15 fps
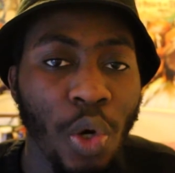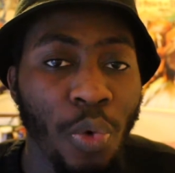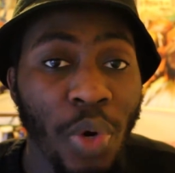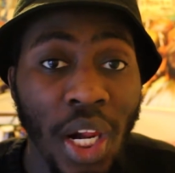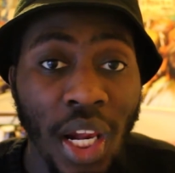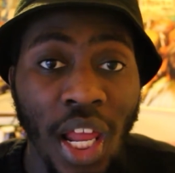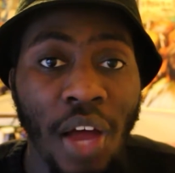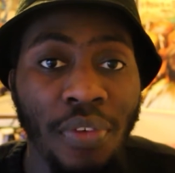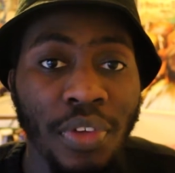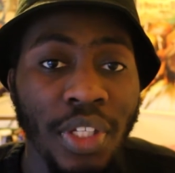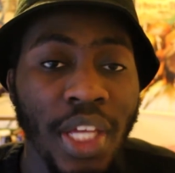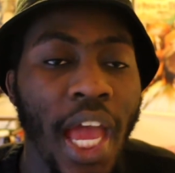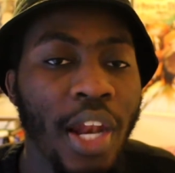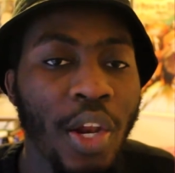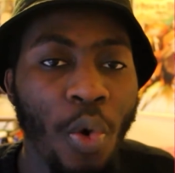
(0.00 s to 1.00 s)
I really loved
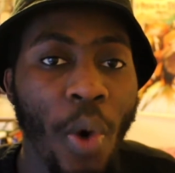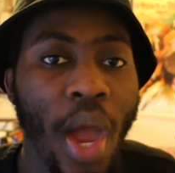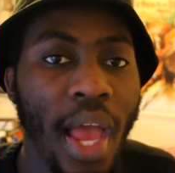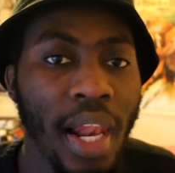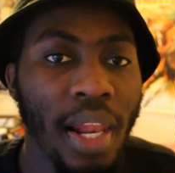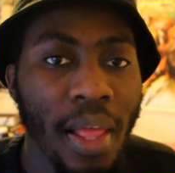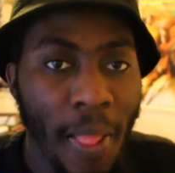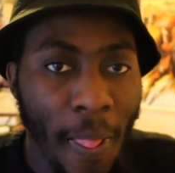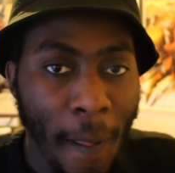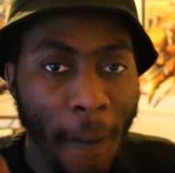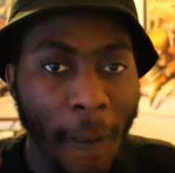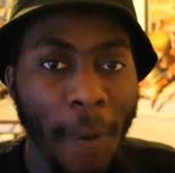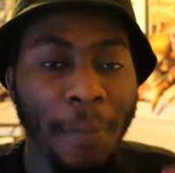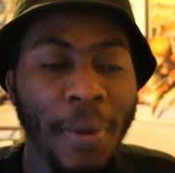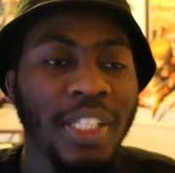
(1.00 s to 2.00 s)
it. And Noelle,
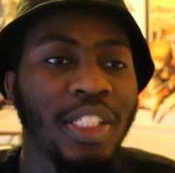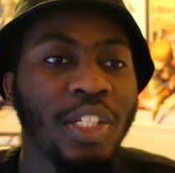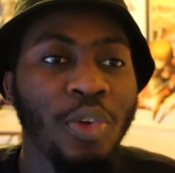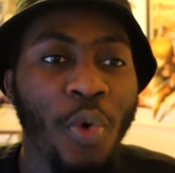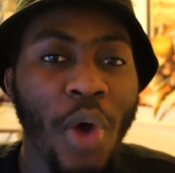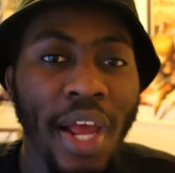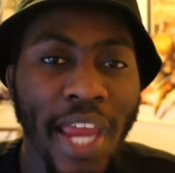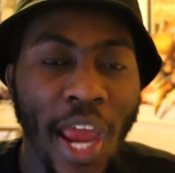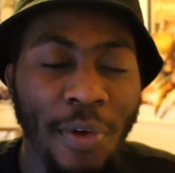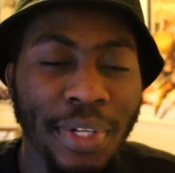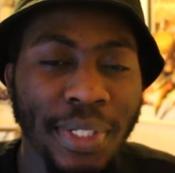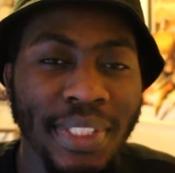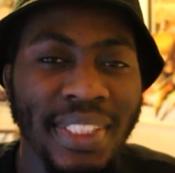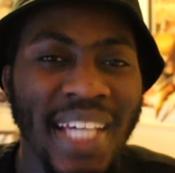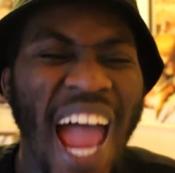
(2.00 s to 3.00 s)
especially Noelle
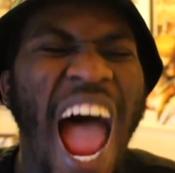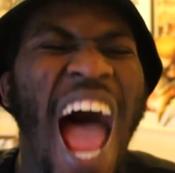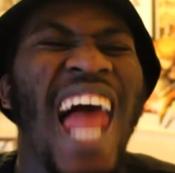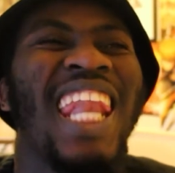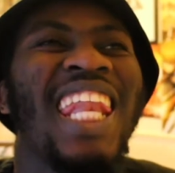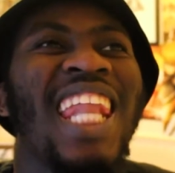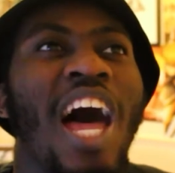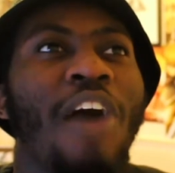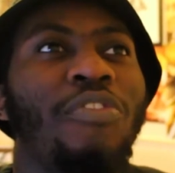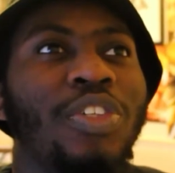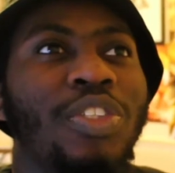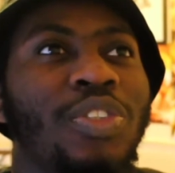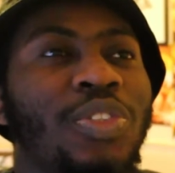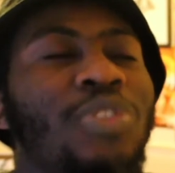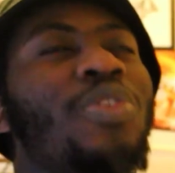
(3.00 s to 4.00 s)
character design, I love
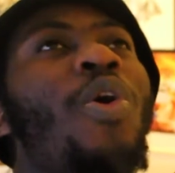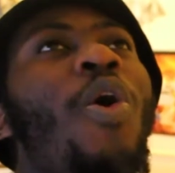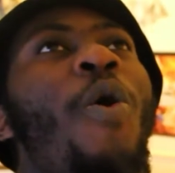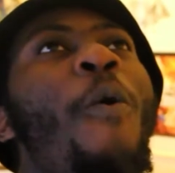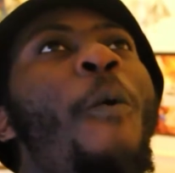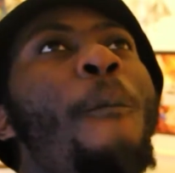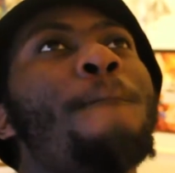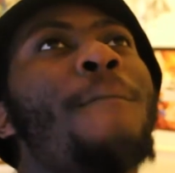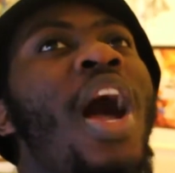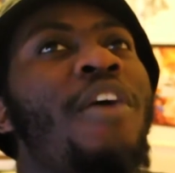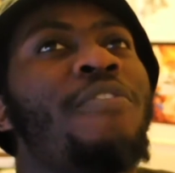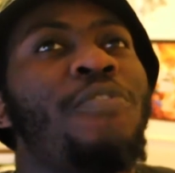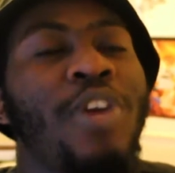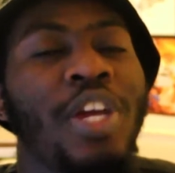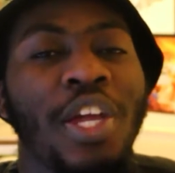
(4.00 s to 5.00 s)
it. Oh my
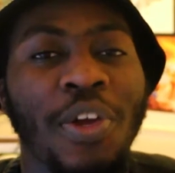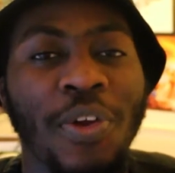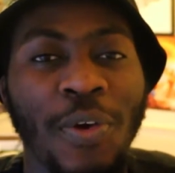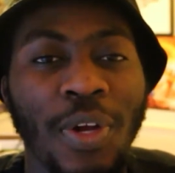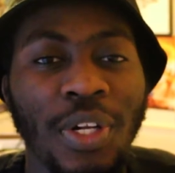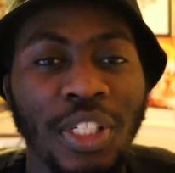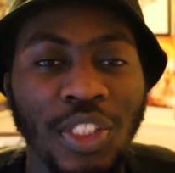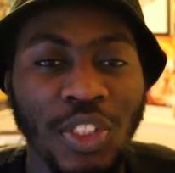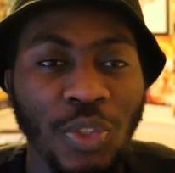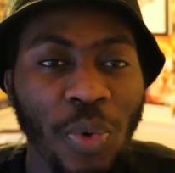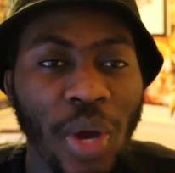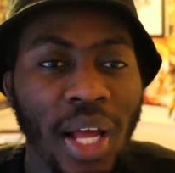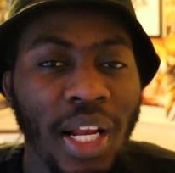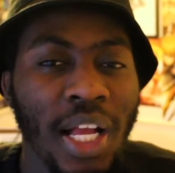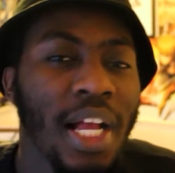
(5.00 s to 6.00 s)
freaking goodness,
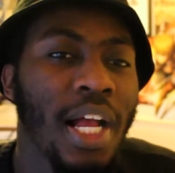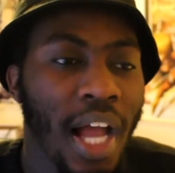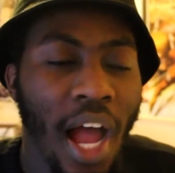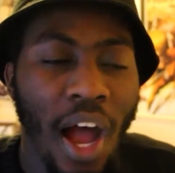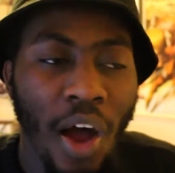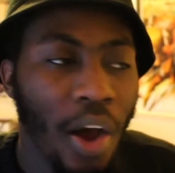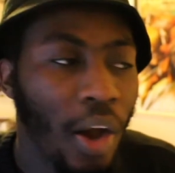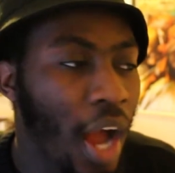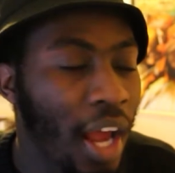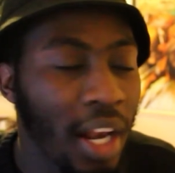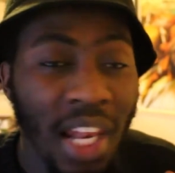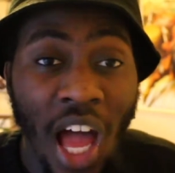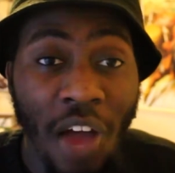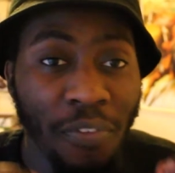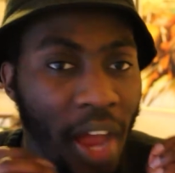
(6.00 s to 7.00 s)
Noelle. Oh, I
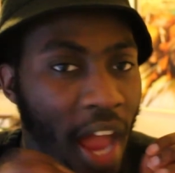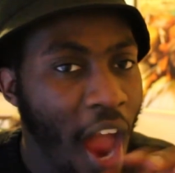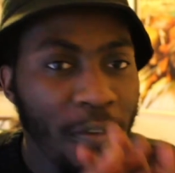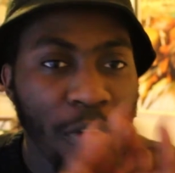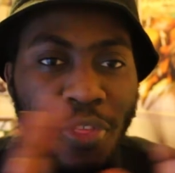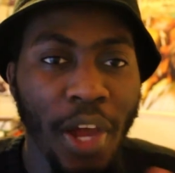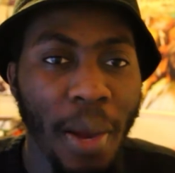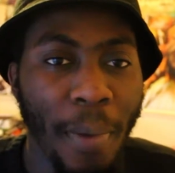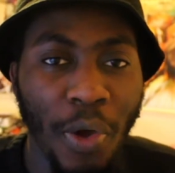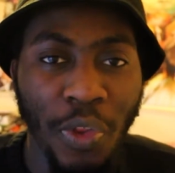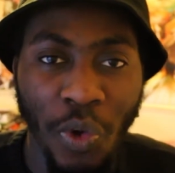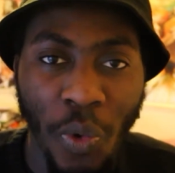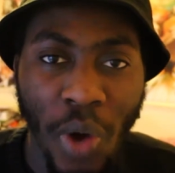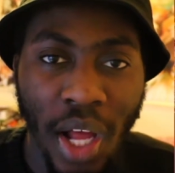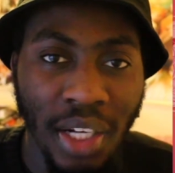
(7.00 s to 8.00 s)
love everything about
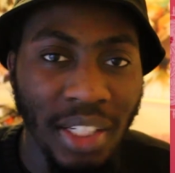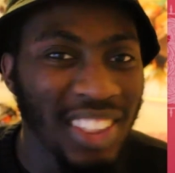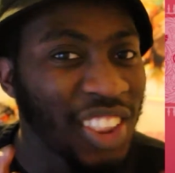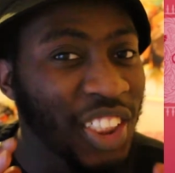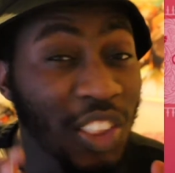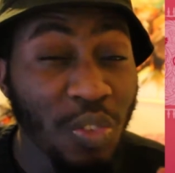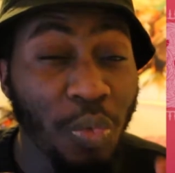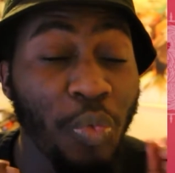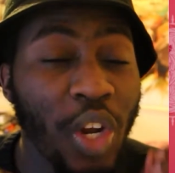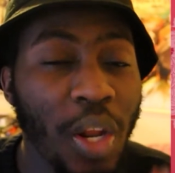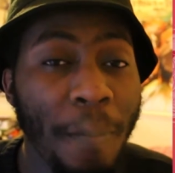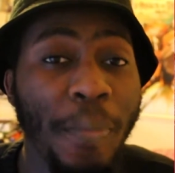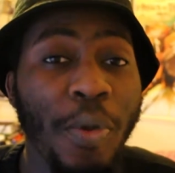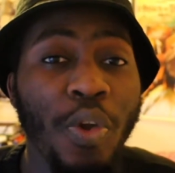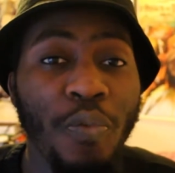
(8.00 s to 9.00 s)
Noelle. She's really
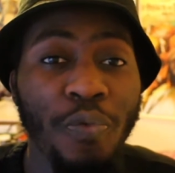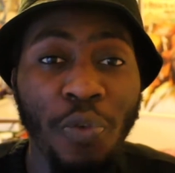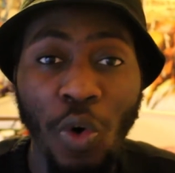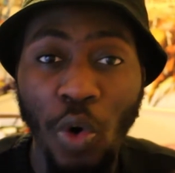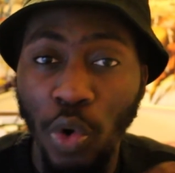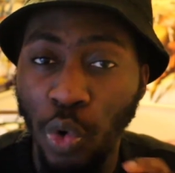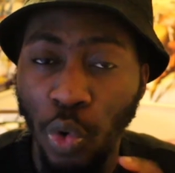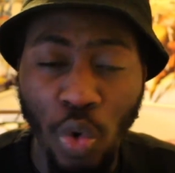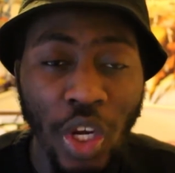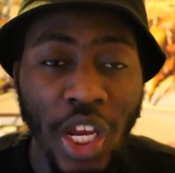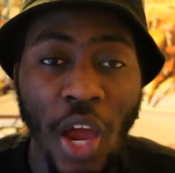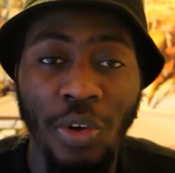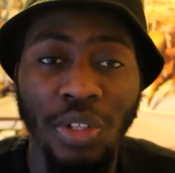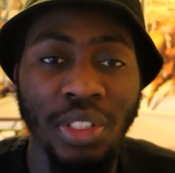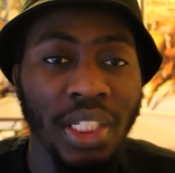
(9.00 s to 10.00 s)
beautiful and cool
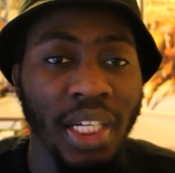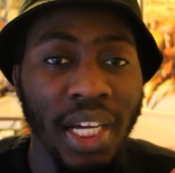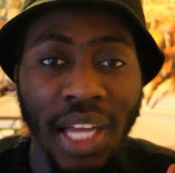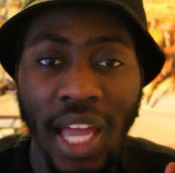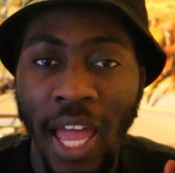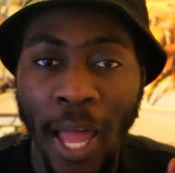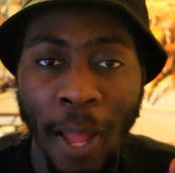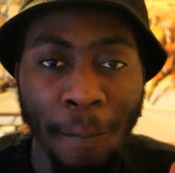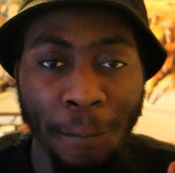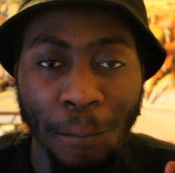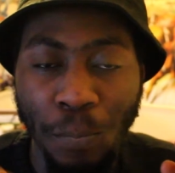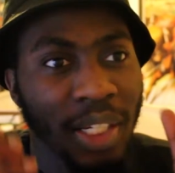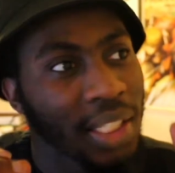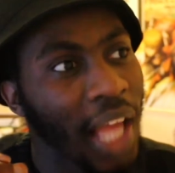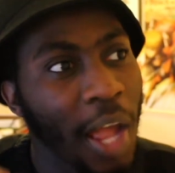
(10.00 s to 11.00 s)
character.
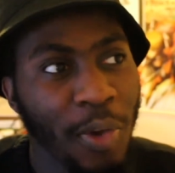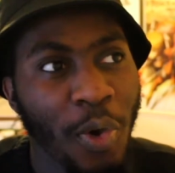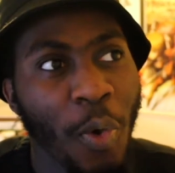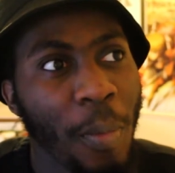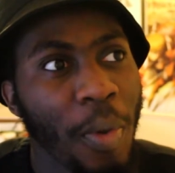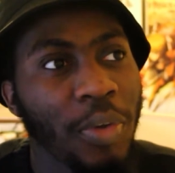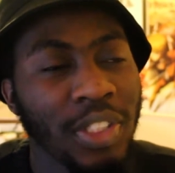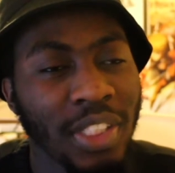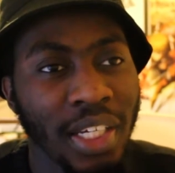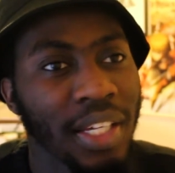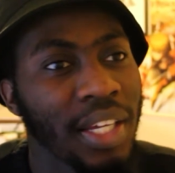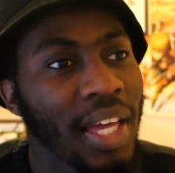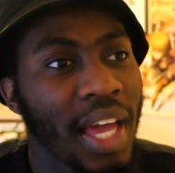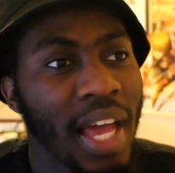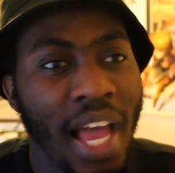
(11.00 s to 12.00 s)
Tai Kubo
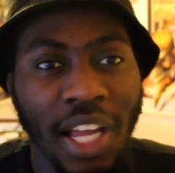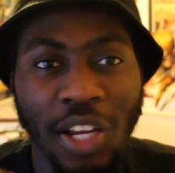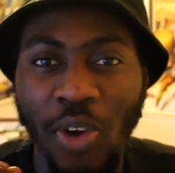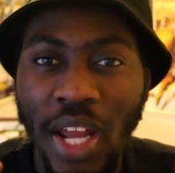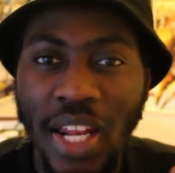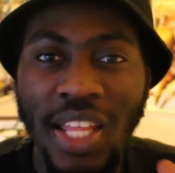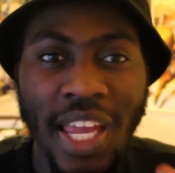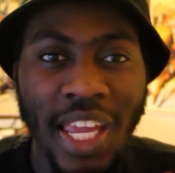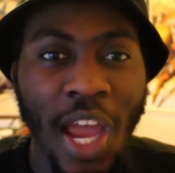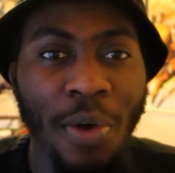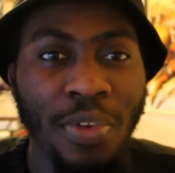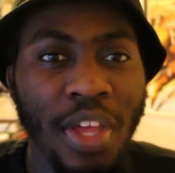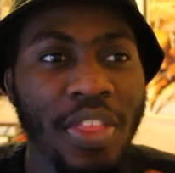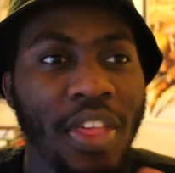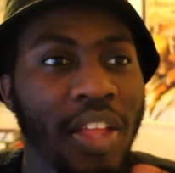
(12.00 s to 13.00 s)
created a
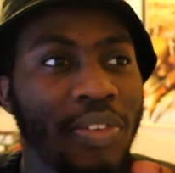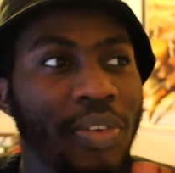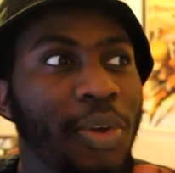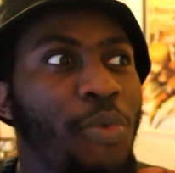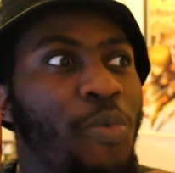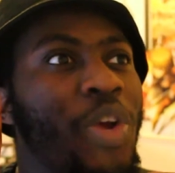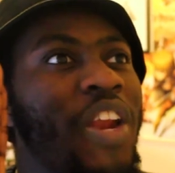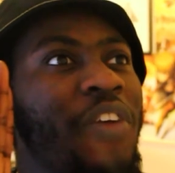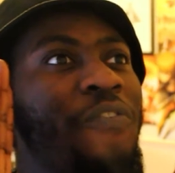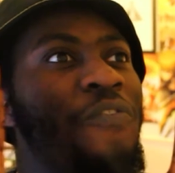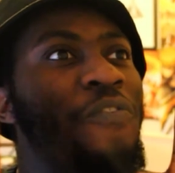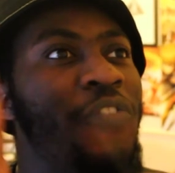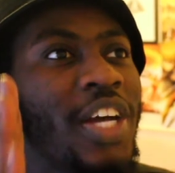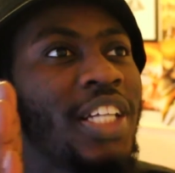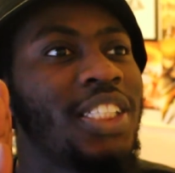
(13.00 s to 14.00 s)
character that really
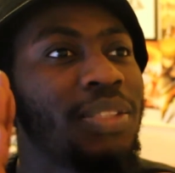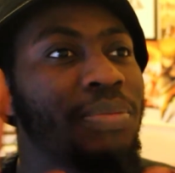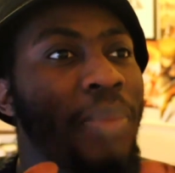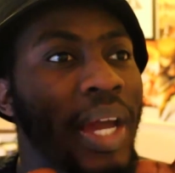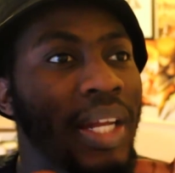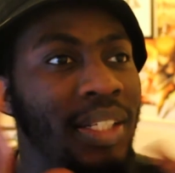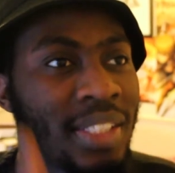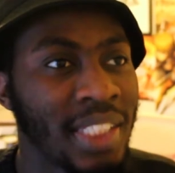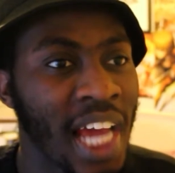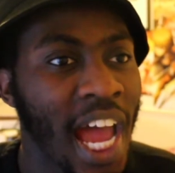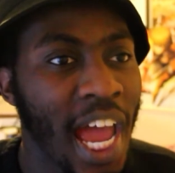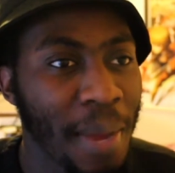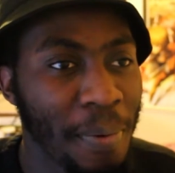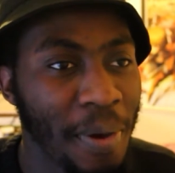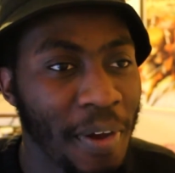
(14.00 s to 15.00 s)
fits my
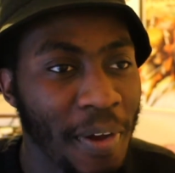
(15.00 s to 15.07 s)
type.